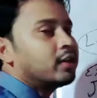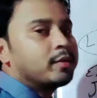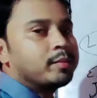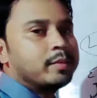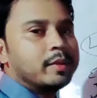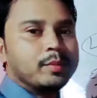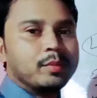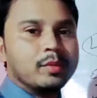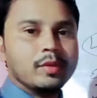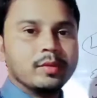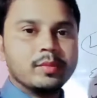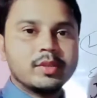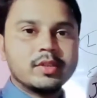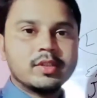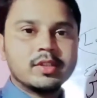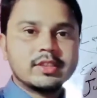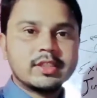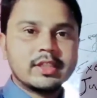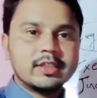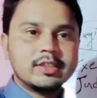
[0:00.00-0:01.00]
people,
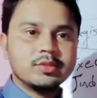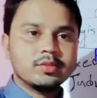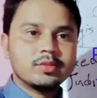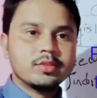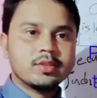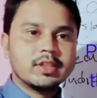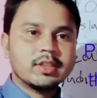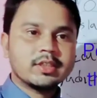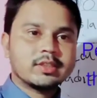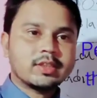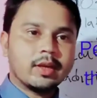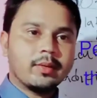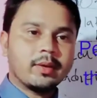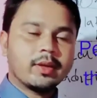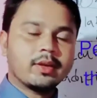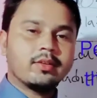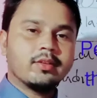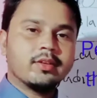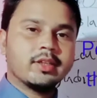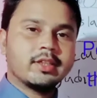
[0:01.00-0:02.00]
because as you know that
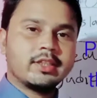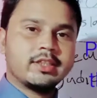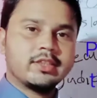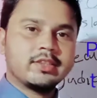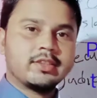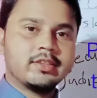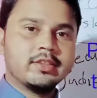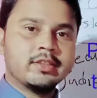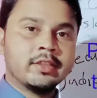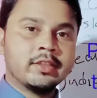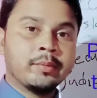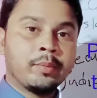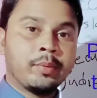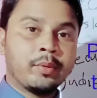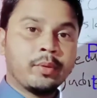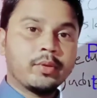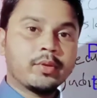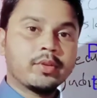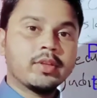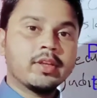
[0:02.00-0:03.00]
our country is
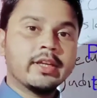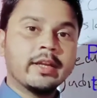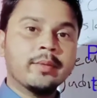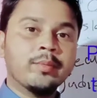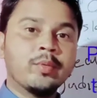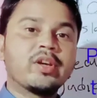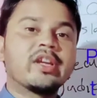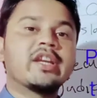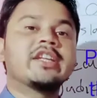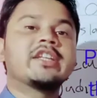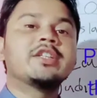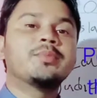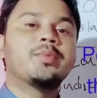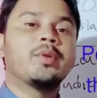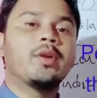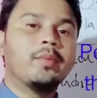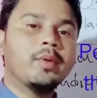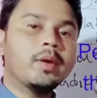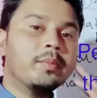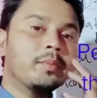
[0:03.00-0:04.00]
follow the democratic
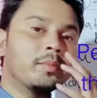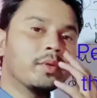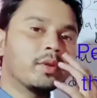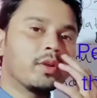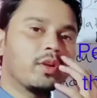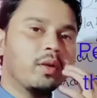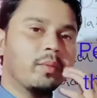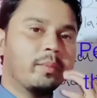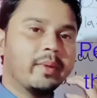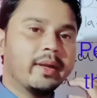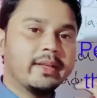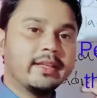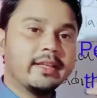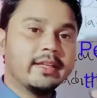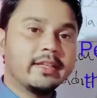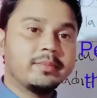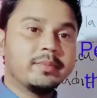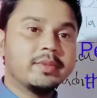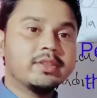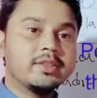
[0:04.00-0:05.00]
form of government.
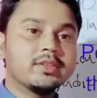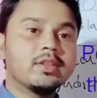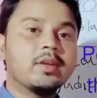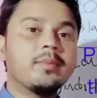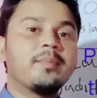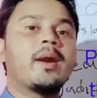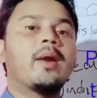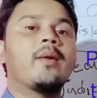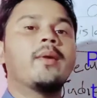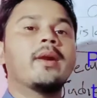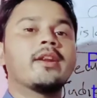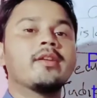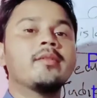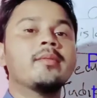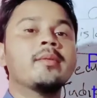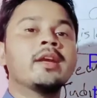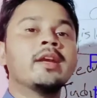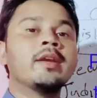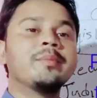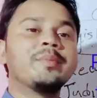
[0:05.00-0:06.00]
That means the power
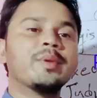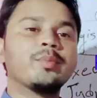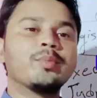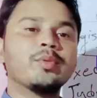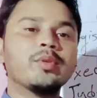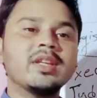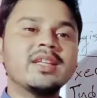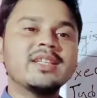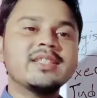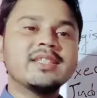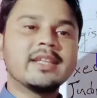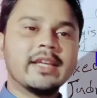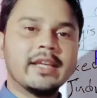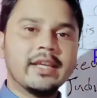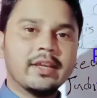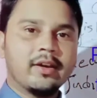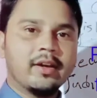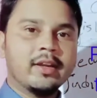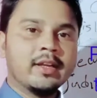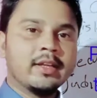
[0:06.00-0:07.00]
of people is
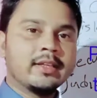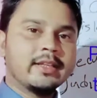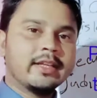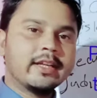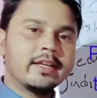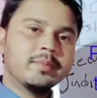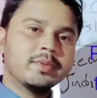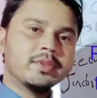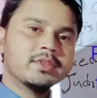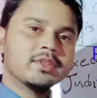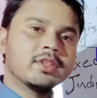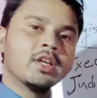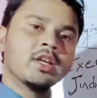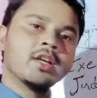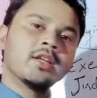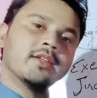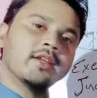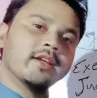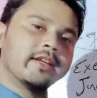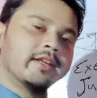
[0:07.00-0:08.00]
here. That means
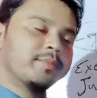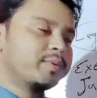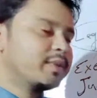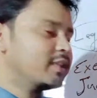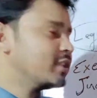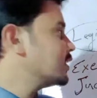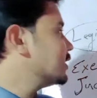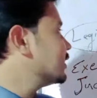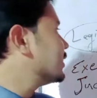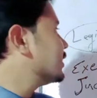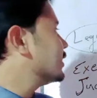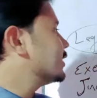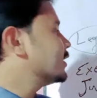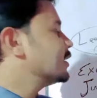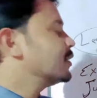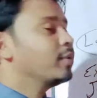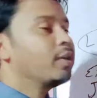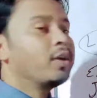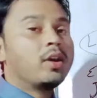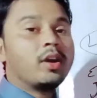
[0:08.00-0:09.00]
the
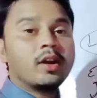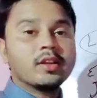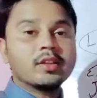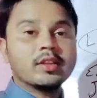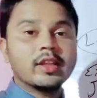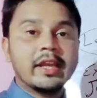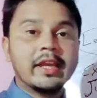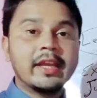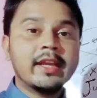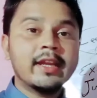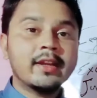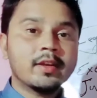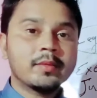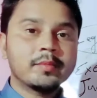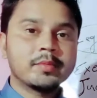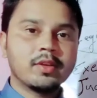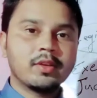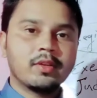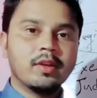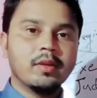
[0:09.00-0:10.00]
representative or the head
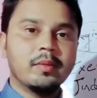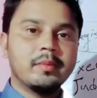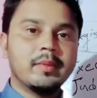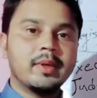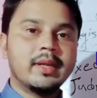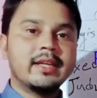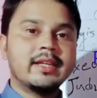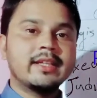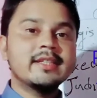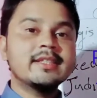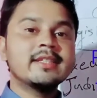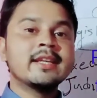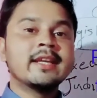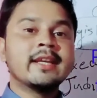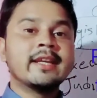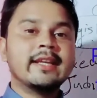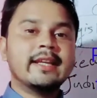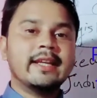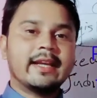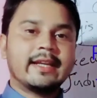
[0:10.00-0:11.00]
of the government is
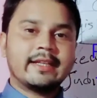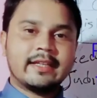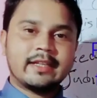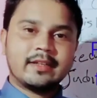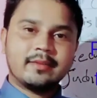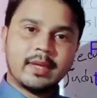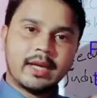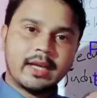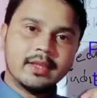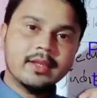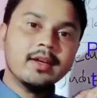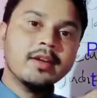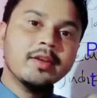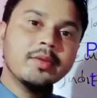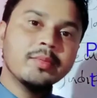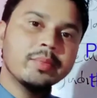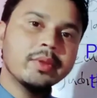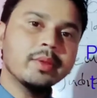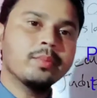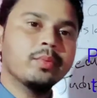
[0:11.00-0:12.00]
elected by the
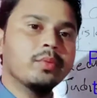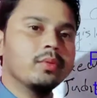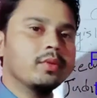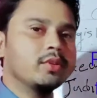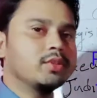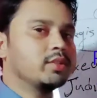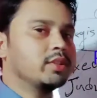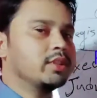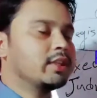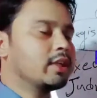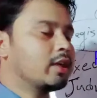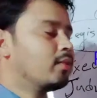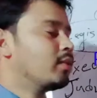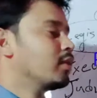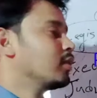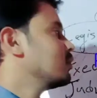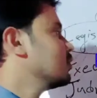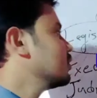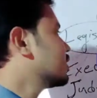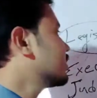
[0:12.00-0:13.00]
people. So in our
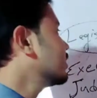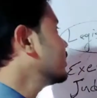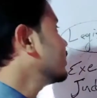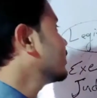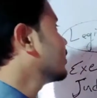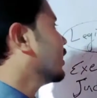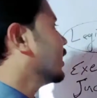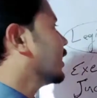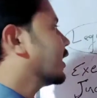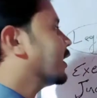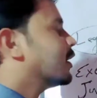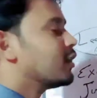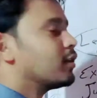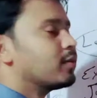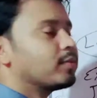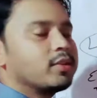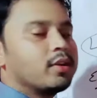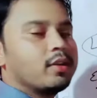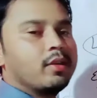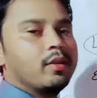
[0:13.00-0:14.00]
country, the head
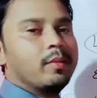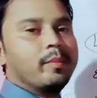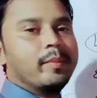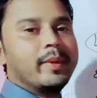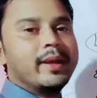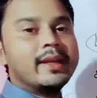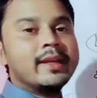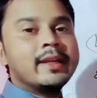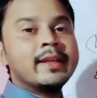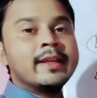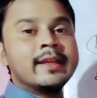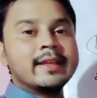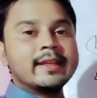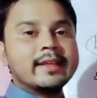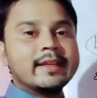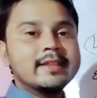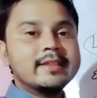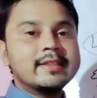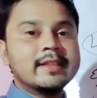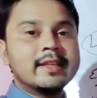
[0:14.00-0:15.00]
of the government
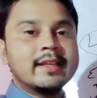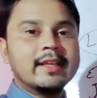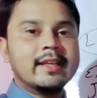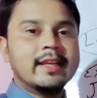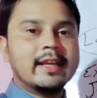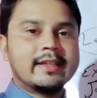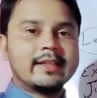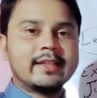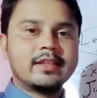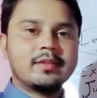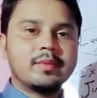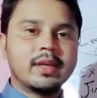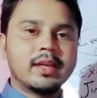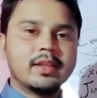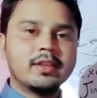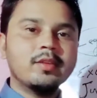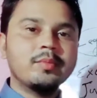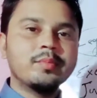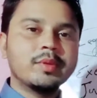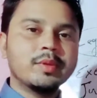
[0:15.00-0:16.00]
is elected by
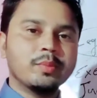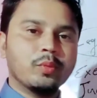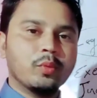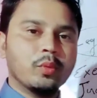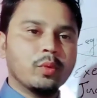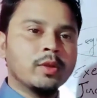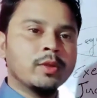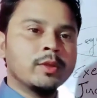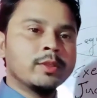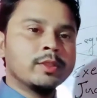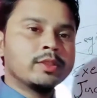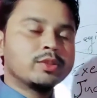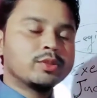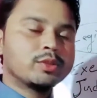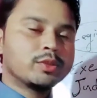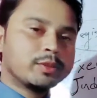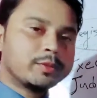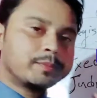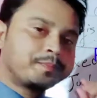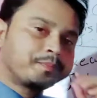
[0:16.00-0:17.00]
the people.
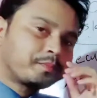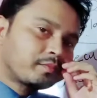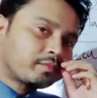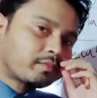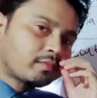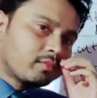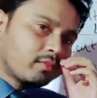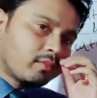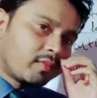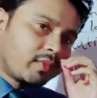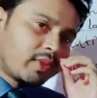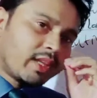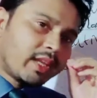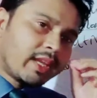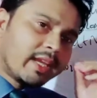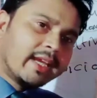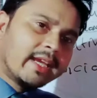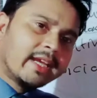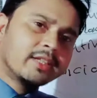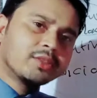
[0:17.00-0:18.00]

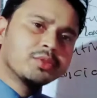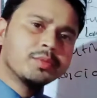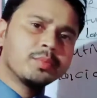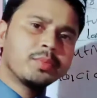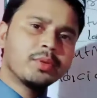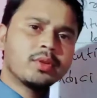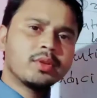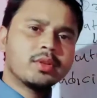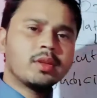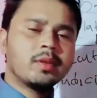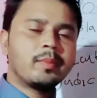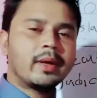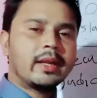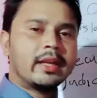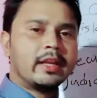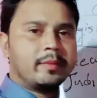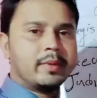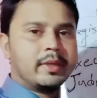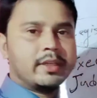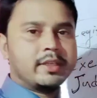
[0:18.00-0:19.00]
So as we follow the
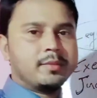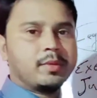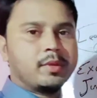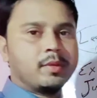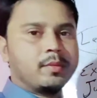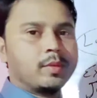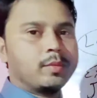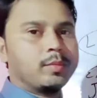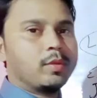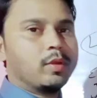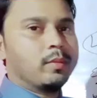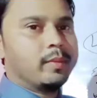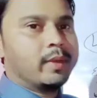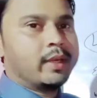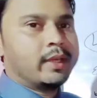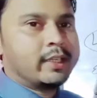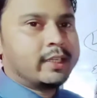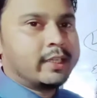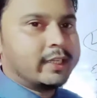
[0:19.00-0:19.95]
parliamentary form of government in